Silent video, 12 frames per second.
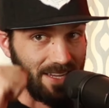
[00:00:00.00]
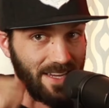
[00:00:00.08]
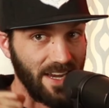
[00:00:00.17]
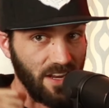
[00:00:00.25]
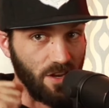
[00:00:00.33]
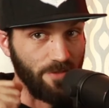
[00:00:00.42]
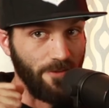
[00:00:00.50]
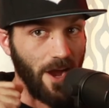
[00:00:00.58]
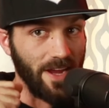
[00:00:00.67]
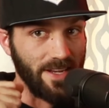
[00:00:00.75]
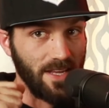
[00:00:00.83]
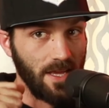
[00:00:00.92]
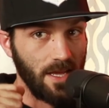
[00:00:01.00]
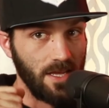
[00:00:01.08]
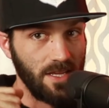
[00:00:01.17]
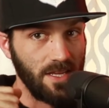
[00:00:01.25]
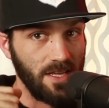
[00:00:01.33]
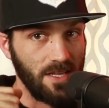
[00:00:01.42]
get in a fight,
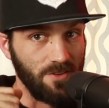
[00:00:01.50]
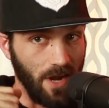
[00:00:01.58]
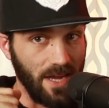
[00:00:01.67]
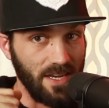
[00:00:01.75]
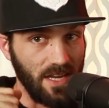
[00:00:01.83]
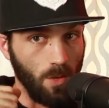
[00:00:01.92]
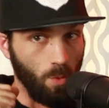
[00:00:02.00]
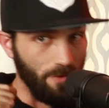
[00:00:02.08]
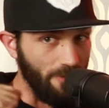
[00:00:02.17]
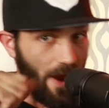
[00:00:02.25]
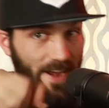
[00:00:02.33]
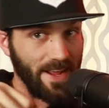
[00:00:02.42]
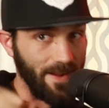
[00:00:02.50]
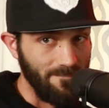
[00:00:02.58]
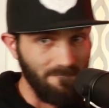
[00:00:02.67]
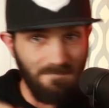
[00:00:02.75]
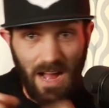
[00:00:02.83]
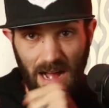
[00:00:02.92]
right, and we're fighting,
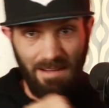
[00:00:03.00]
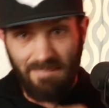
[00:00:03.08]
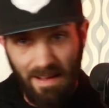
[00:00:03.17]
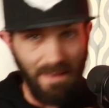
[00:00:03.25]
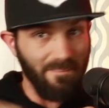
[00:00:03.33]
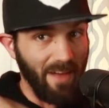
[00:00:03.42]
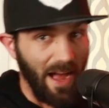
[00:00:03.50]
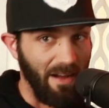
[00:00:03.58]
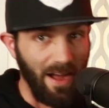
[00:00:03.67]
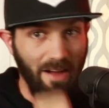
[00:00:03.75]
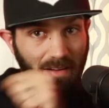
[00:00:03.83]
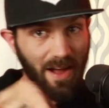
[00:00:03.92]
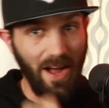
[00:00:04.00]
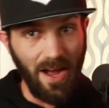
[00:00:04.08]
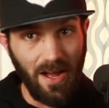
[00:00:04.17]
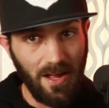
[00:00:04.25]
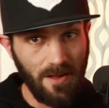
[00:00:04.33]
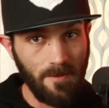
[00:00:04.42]
ah, ah, ah, ah, ah.
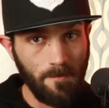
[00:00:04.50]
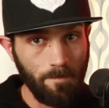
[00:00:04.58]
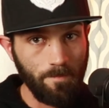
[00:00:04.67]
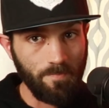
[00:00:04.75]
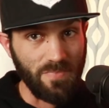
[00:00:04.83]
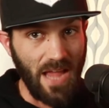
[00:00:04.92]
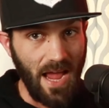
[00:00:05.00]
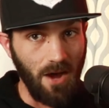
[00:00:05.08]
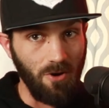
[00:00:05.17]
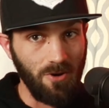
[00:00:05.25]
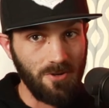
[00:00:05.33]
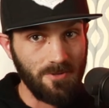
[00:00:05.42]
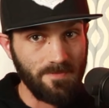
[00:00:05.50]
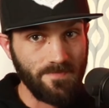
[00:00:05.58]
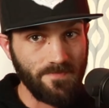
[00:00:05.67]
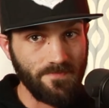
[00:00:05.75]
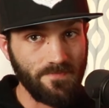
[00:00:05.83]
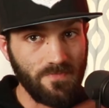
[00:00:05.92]
Now,
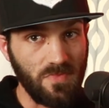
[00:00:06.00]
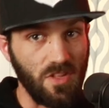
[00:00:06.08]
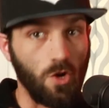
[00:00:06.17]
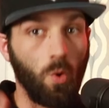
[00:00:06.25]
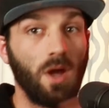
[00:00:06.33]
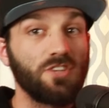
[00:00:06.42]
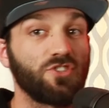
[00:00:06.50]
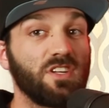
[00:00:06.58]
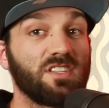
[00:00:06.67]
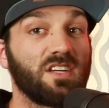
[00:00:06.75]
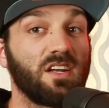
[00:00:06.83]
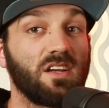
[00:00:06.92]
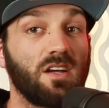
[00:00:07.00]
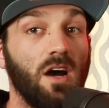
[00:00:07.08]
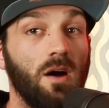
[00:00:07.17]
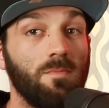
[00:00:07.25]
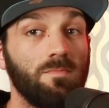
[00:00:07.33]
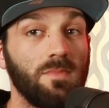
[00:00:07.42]
the question is going to
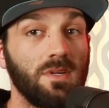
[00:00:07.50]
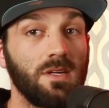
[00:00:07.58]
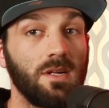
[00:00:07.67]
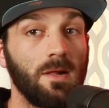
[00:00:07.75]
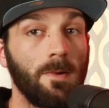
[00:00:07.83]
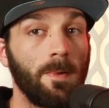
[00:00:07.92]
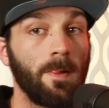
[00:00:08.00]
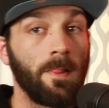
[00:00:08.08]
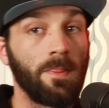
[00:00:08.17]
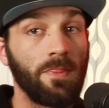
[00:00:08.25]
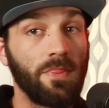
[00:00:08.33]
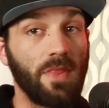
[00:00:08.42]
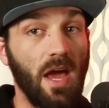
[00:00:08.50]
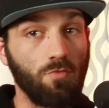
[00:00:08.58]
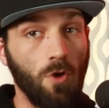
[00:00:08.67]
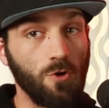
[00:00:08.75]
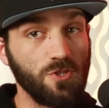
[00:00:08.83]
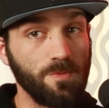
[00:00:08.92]
come that
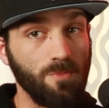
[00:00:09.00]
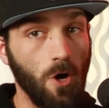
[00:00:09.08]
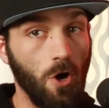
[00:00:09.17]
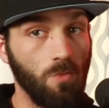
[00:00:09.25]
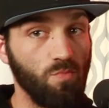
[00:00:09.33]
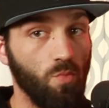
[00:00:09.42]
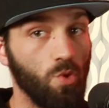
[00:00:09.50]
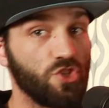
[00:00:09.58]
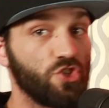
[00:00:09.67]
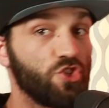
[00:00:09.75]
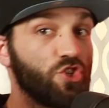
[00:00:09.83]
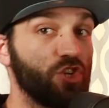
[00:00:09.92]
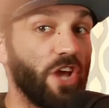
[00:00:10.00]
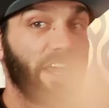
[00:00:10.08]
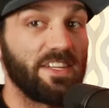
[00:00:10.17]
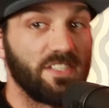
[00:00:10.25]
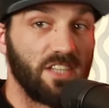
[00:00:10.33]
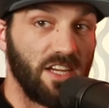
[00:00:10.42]
Rosenbaum was
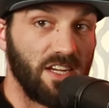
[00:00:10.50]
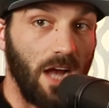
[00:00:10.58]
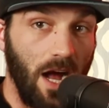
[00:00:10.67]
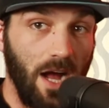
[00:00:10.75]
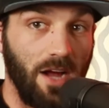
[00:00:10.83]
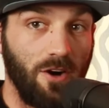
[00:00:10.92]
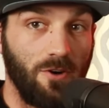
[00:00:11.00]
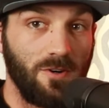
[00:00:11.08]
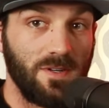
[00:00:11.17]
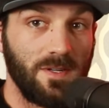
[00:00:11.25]
chasing Kyle.